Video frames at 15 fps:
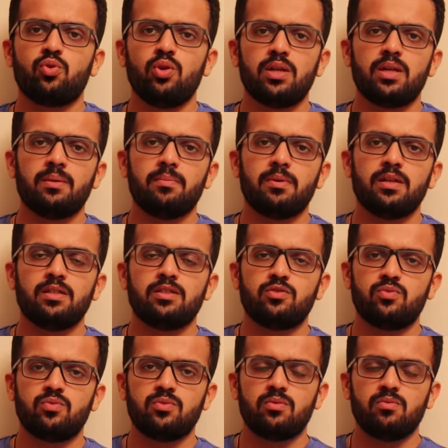goalkeeper, is
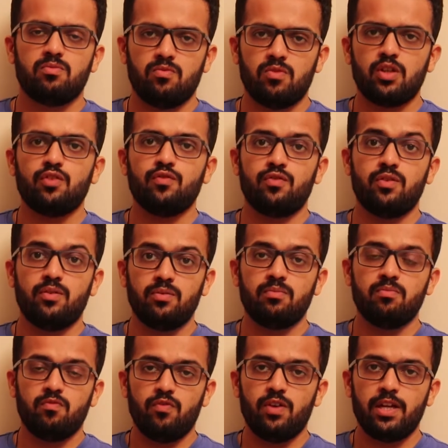one of
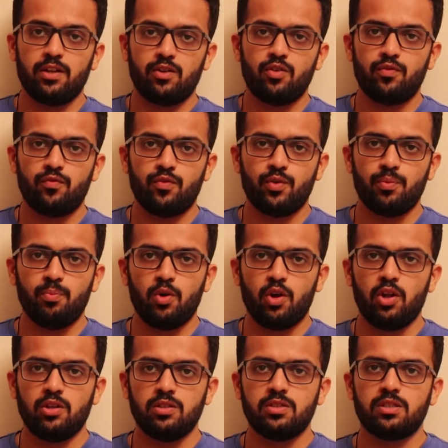the very good
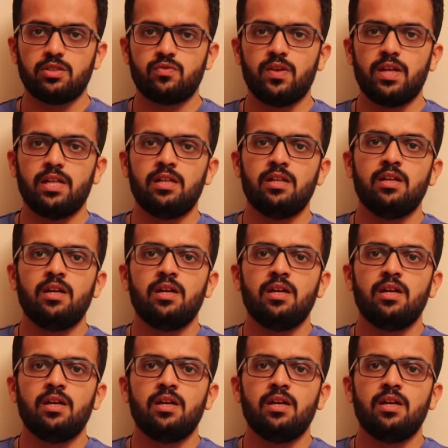footballers as well,